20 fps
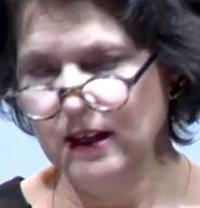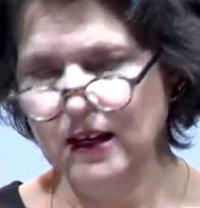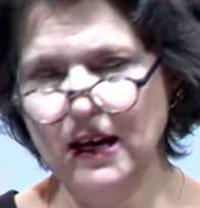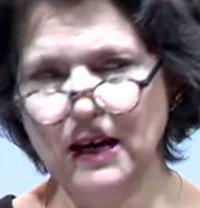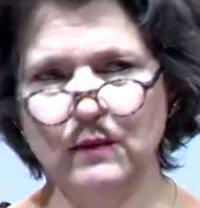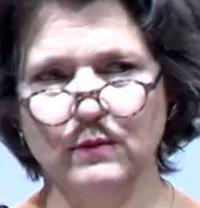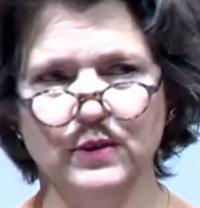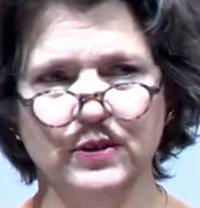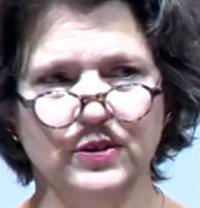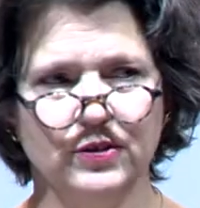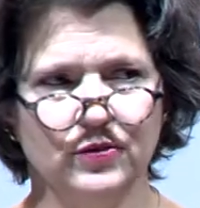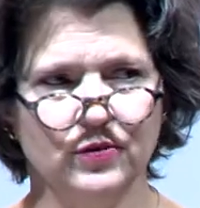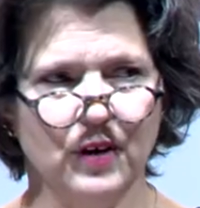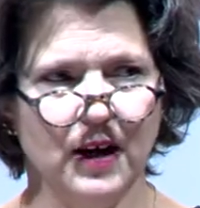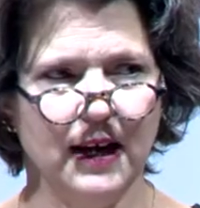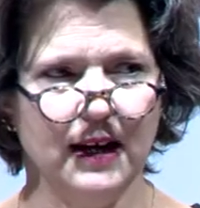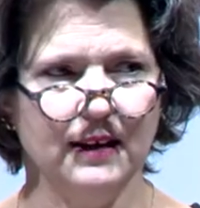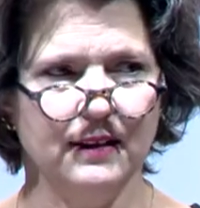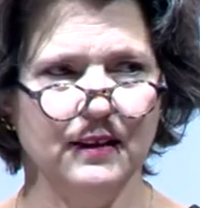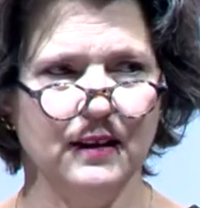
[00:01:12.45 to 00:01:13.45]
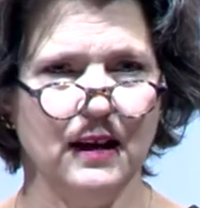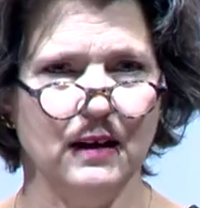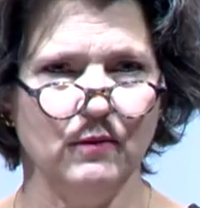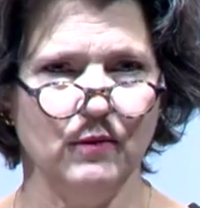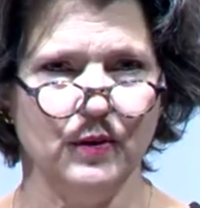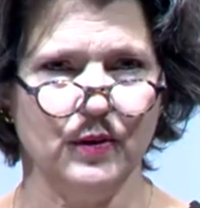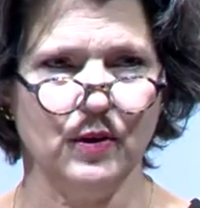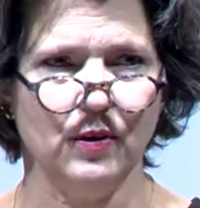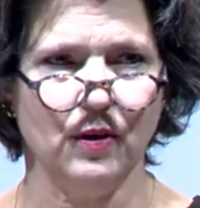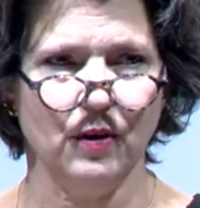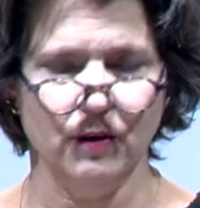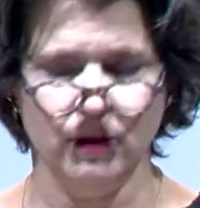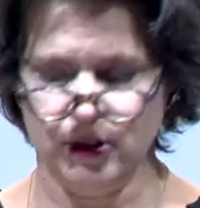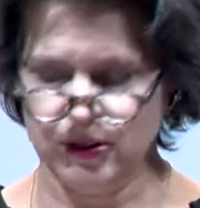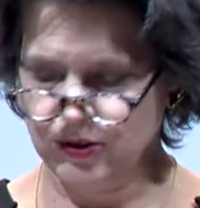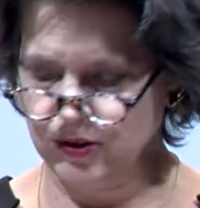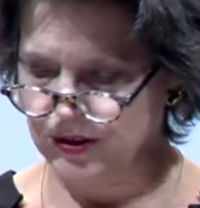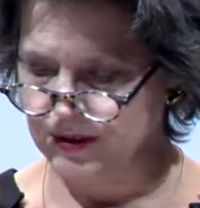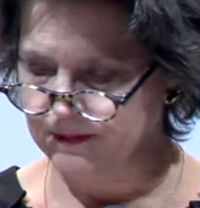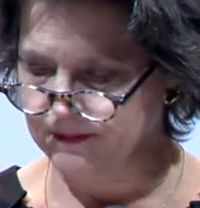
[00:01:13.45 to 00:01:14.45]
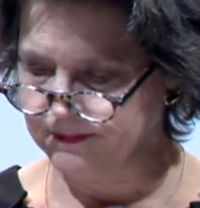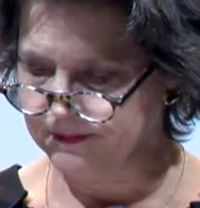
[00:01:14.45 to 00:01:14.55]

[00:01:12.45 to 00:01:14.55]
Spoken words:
and with strength and with courage.